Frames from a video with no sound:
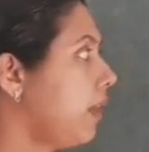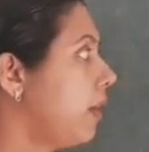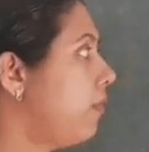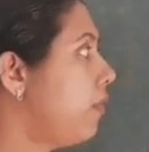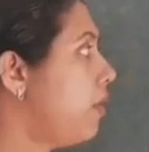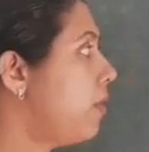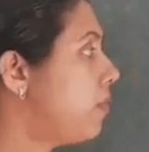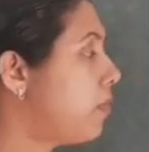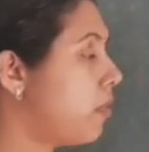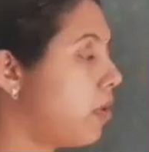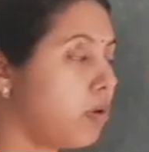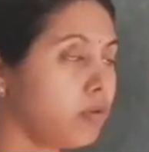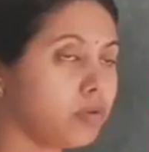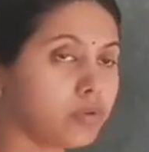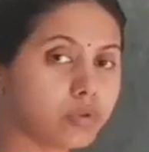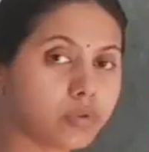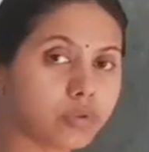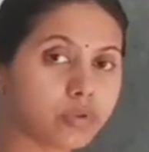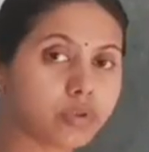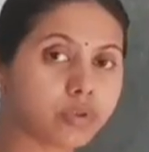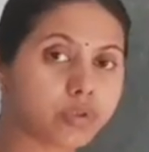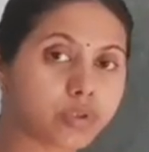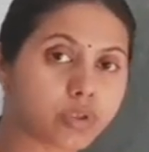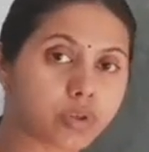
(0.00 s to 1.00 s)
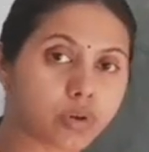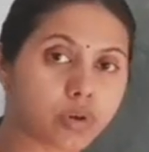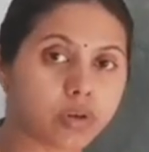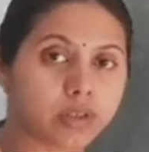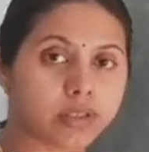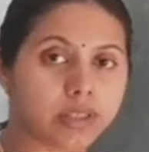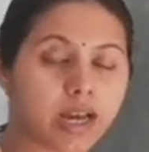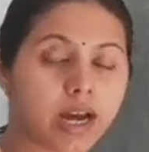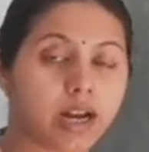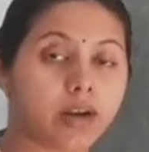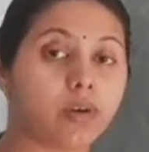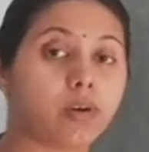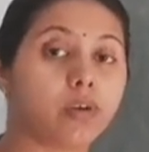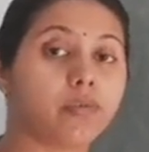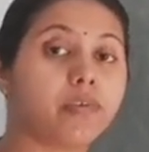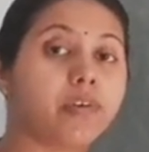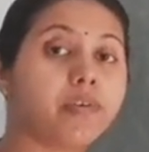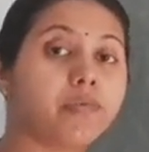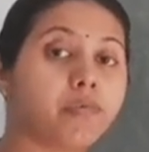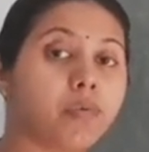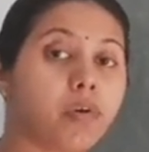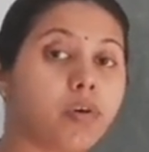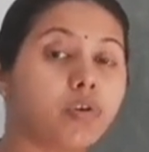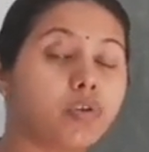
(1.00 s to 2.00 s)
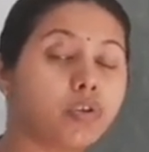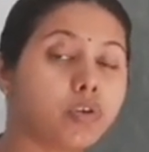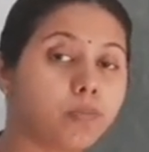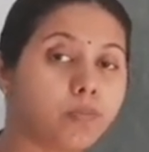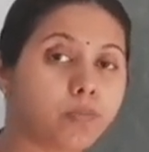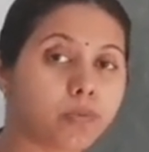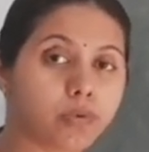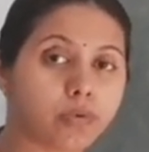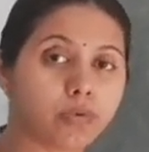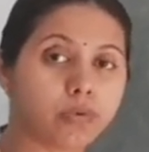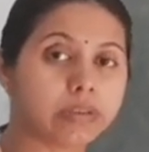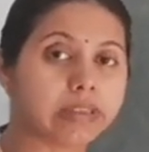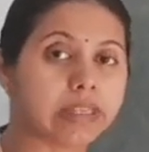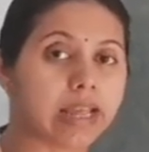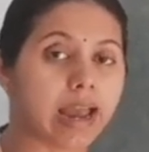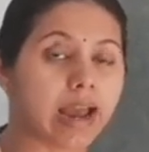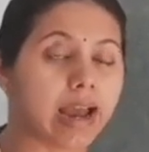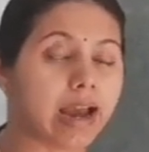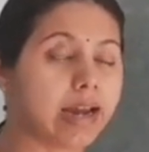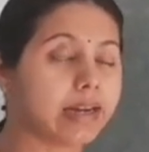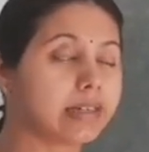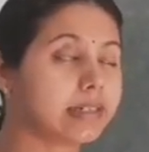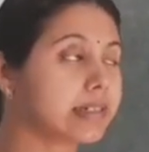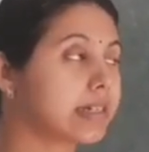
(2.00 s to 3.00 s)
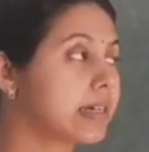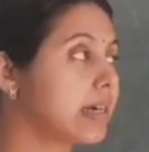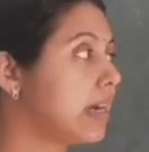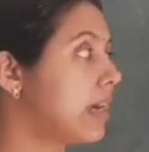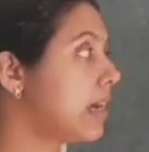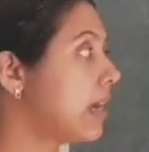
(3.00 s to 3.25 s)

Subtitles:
we want to show that, or we want to prove that